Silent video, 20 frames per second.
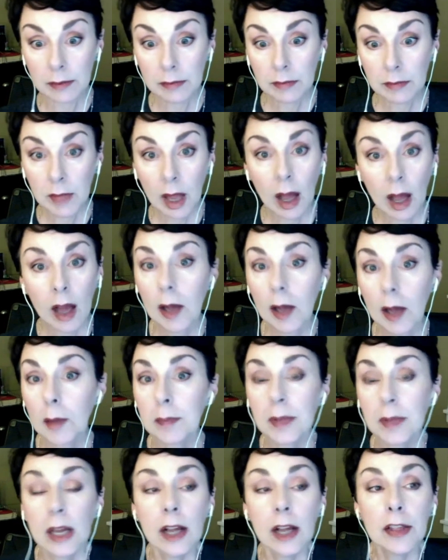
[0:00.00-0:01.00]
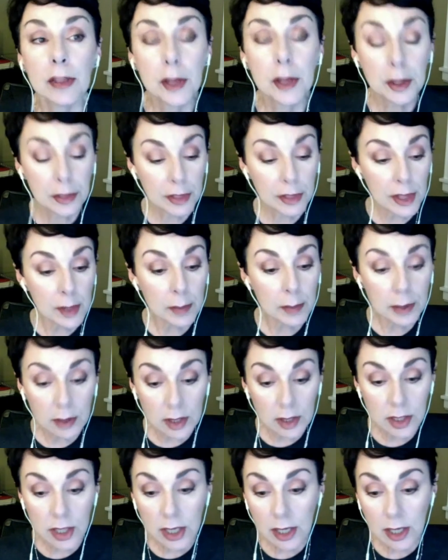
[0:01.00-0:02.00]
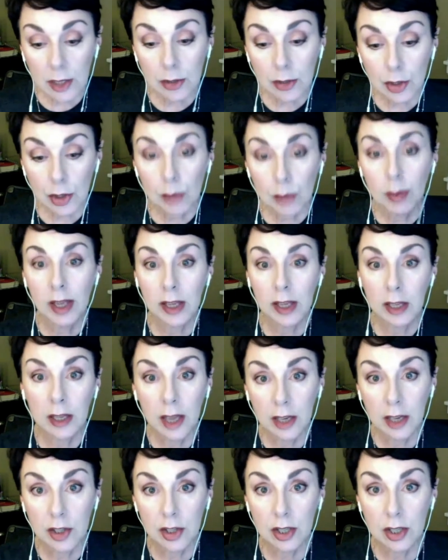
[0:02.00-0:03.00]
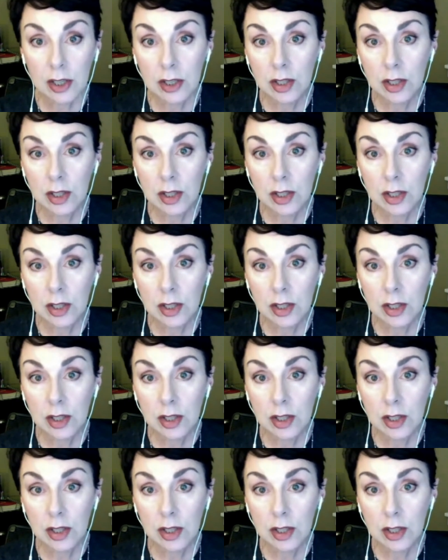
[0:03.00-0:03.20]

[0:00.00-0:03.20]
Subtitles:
The ability to make connections